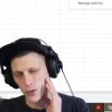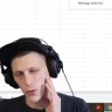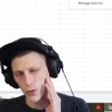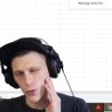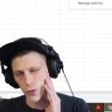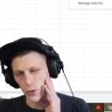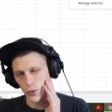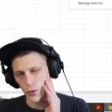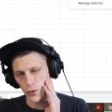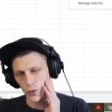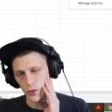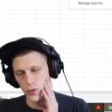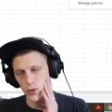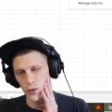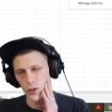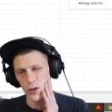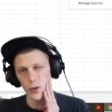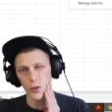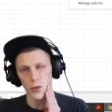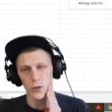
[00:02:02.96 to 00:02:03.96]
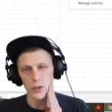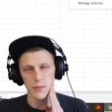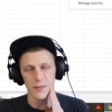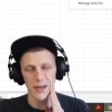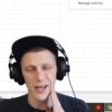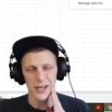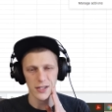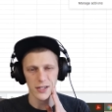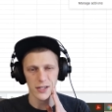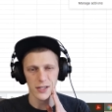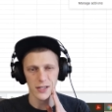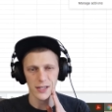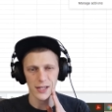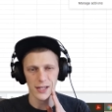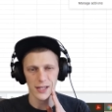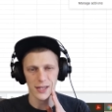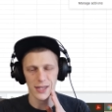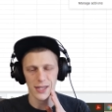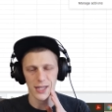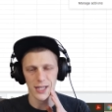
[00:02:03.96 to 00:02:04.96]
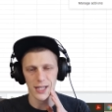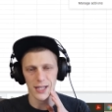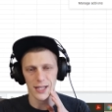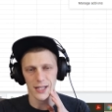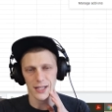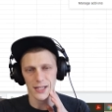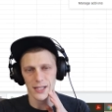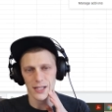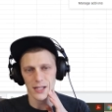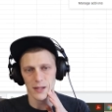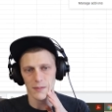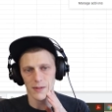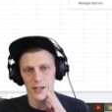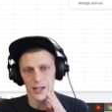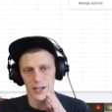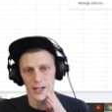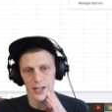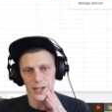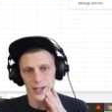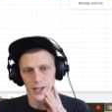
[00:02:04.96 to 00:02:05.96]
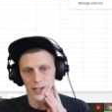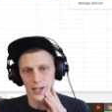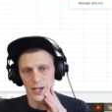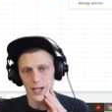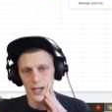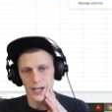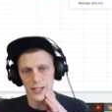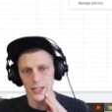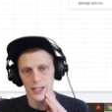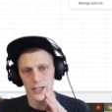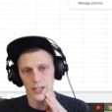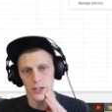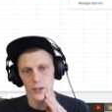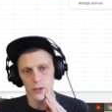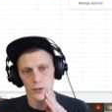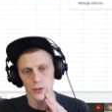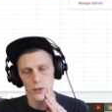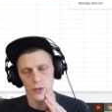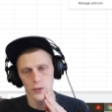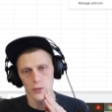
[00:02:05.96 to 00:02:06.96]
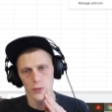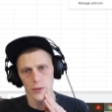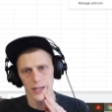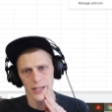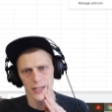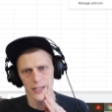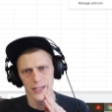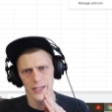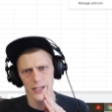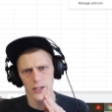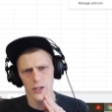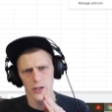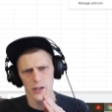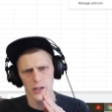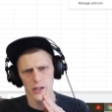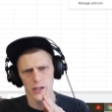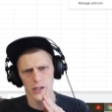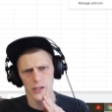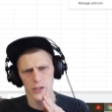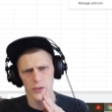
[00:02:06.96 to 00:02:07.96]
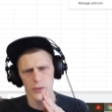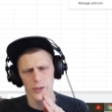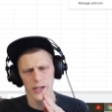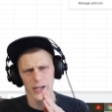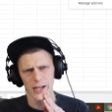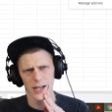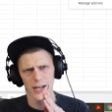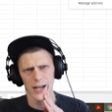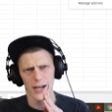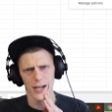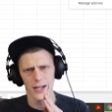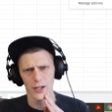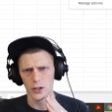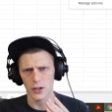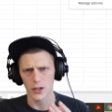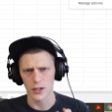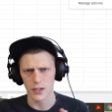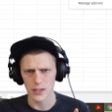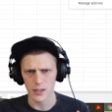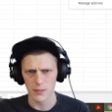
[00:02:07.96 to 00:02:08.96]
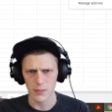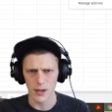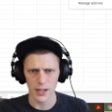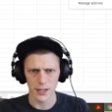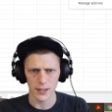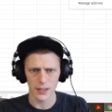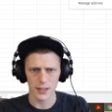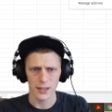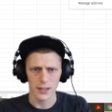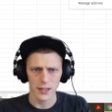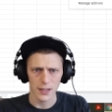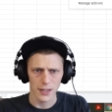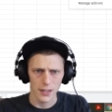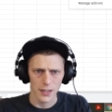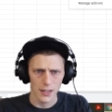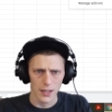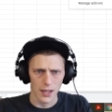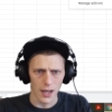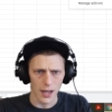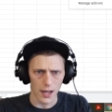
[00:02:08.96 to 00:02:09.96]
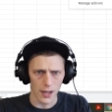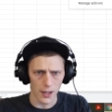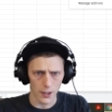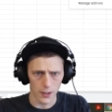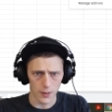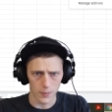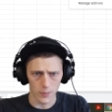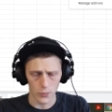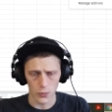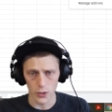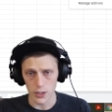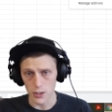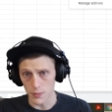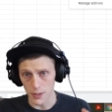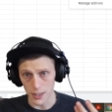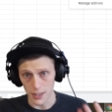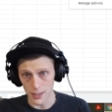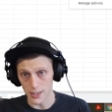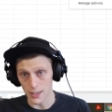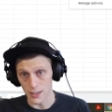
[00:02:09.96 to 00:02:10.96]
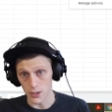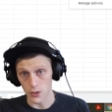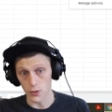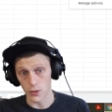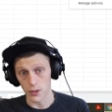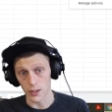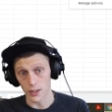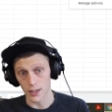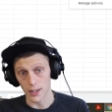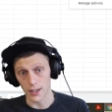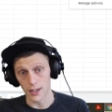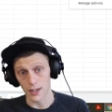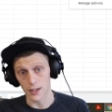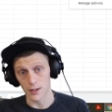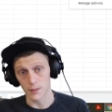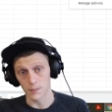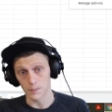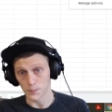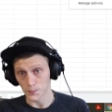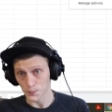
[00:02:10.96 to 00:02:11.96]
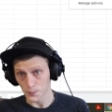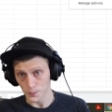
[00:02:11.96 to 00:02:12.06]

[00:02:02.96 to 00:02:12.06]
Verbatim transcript: to do the automations, I think it's something like 19 or 20 $29 a month, um, which means that you can then